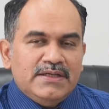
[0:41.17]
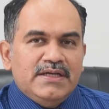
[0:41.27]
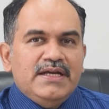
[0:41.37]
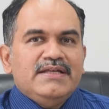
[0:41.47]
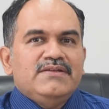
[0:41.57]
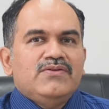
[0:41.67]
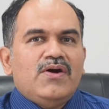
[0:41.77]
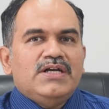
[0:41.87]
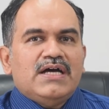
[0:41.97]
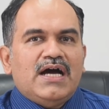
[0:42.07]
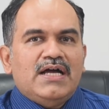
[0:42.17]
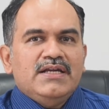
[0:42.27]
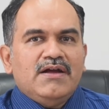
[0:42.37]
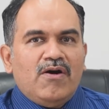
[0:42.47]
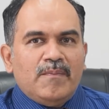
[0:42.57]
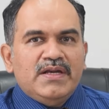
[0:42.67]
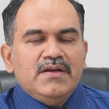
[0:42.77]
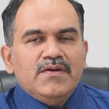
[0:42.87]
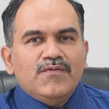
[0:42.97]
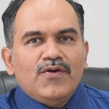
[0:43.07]
It is not
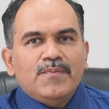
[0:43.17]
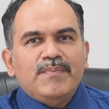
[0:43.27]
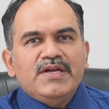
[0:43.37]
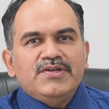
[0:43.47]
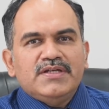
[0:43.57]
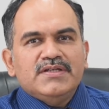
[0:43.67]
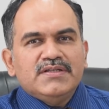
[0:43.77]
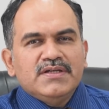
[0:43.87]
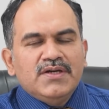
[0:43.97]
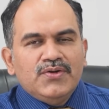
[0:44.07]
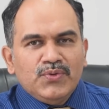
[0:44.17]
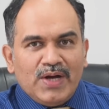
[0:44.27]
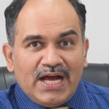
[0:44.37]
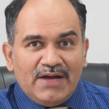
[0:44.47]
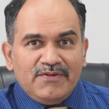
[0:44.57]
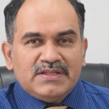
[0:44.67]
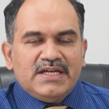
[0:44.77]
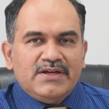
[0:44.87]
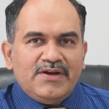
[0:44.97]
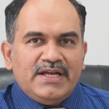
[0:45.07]
uncommon for patients to have a
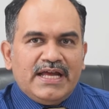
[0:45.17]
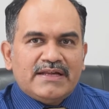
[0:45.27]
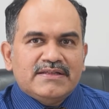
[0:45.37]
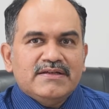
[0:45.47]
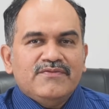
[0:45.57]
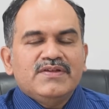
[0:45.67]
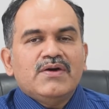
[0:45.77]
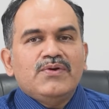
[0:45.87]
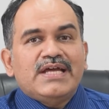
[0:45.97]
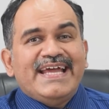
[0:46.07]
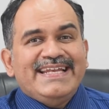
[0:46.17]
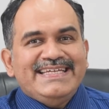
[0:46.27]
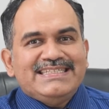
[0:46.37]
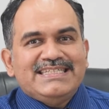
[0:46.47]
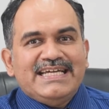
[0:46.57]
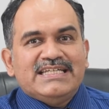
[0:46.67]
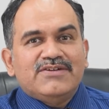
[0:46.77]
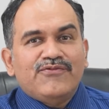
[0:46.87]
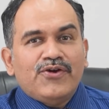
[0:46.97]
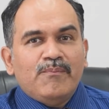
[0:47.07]
thyroid cancer without any change
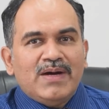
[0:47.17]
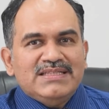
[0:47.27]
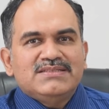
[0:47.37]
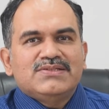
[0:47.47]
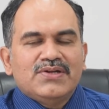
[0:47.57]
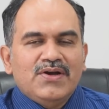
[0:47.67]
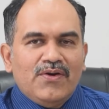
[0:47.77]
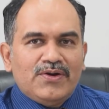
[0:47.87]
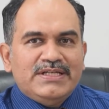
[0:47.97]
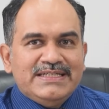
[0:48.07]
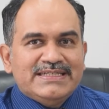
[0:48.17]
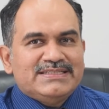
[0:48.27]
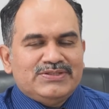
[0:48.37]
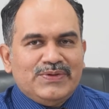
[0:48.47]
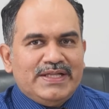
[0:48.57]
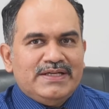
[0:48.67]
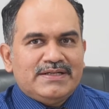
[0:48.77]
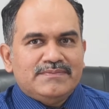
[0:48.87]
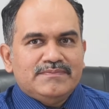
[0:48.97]
for months or years together.